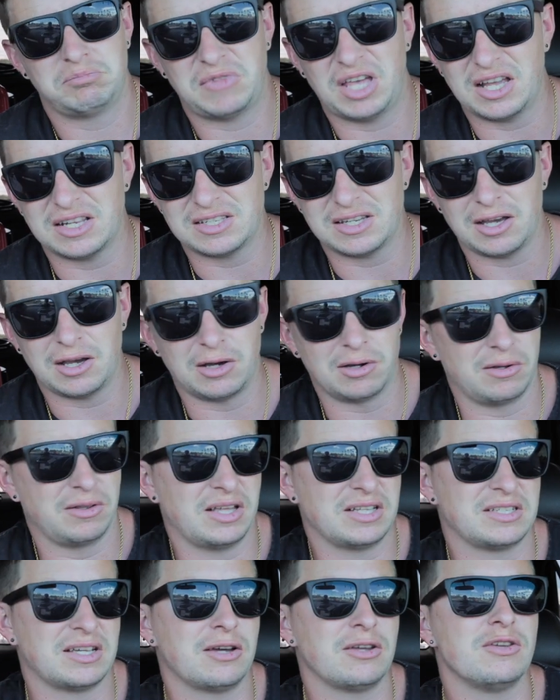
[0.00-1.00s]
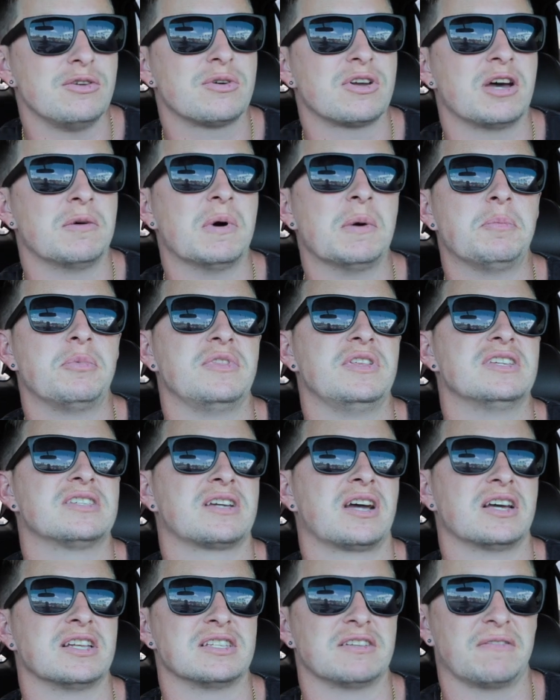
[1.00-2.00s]
that's how you come up with these
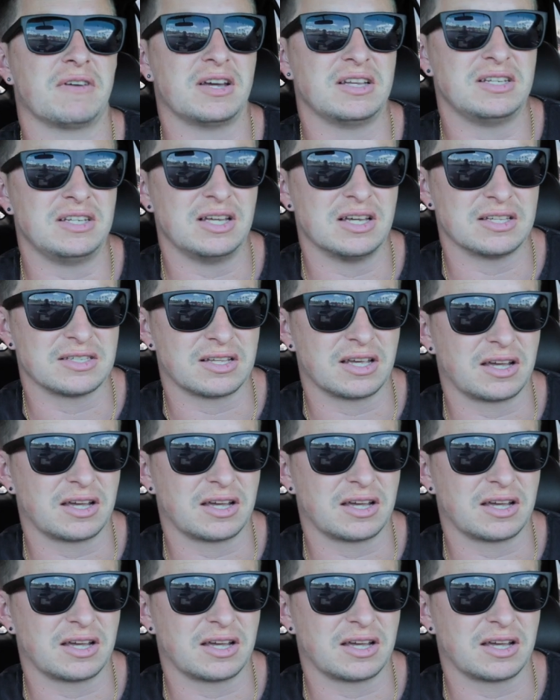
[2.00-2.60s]
kinds of ideas.